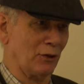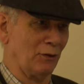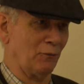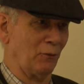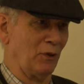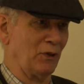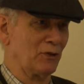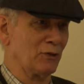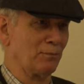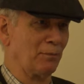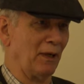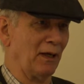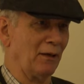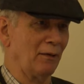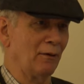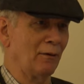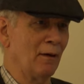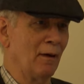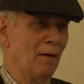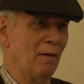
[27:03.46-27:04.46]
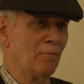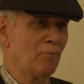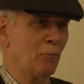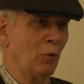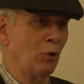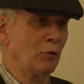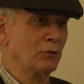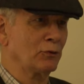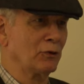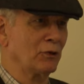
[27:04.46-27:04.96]
and we spend
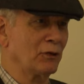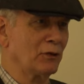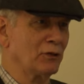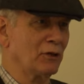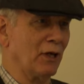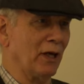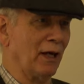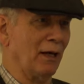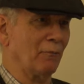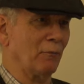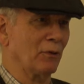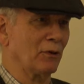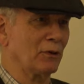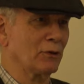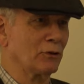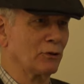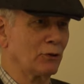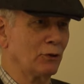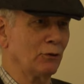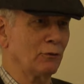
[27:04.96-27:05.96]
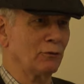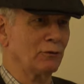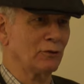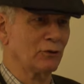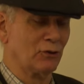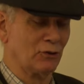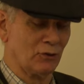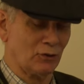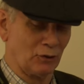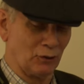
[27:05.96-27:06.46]
most of the time with the
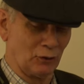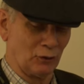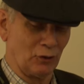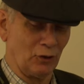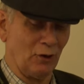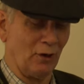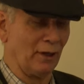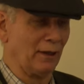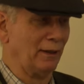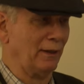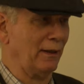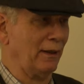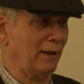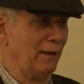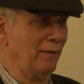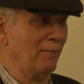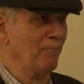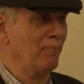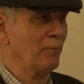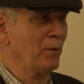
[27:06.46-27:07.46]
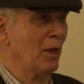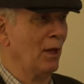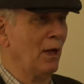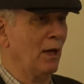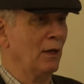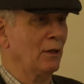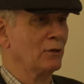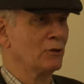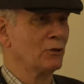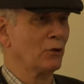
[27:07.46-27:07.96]
students talking to him.
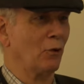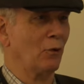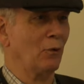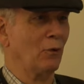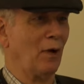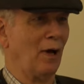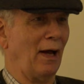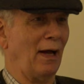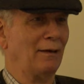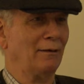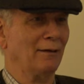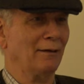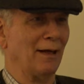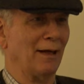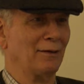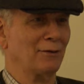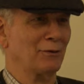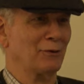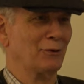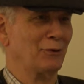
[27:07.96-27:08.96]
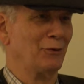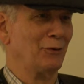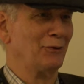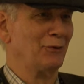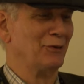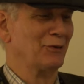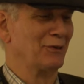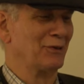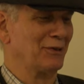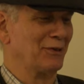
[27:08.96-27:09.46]
So I'd like the
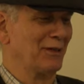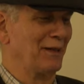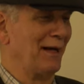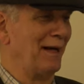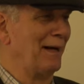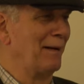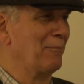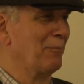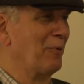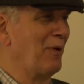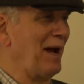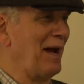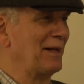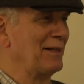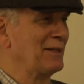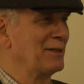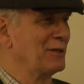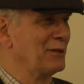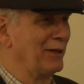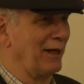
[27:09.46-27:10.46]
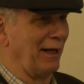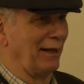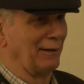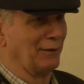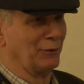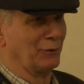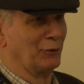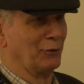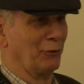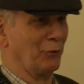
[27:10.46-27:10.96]
students to kind of practice
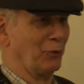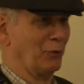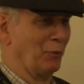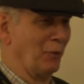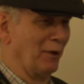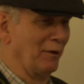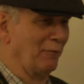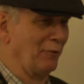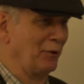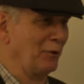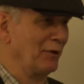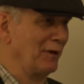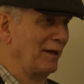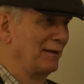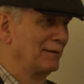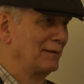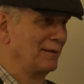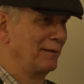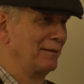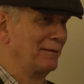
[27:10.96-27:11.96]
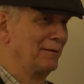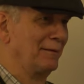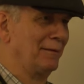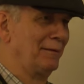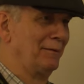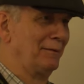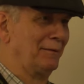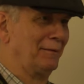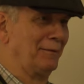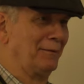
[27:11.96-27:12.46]
that. So would one of you like to
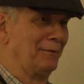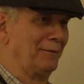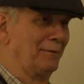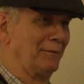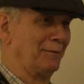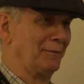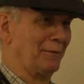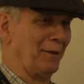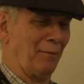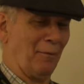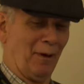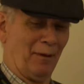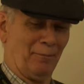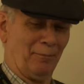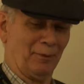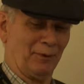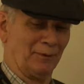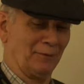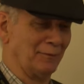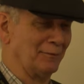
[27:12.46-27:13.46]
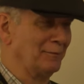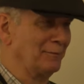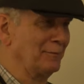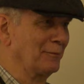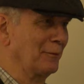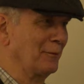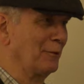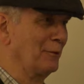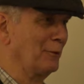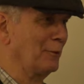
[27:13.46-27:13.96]
come up
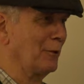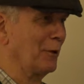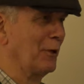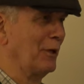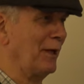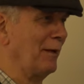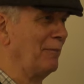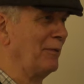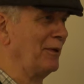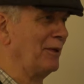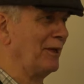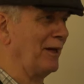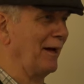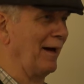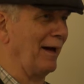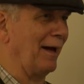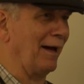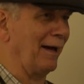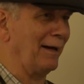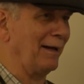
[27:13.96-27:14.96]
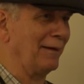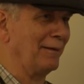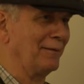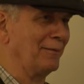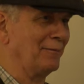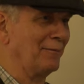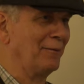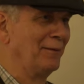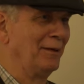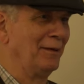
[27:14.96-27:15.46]
and look him in the eye
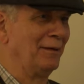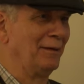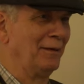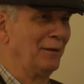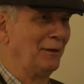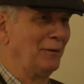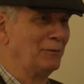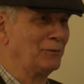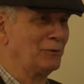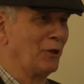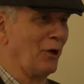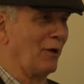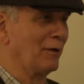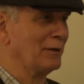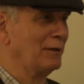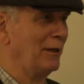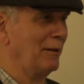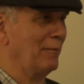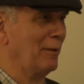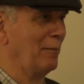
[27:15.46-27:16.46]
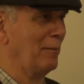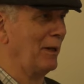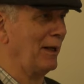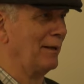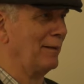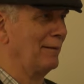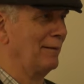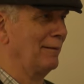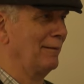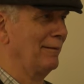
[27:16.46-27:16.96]
and talk to him a
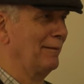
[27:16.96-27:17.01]
bit?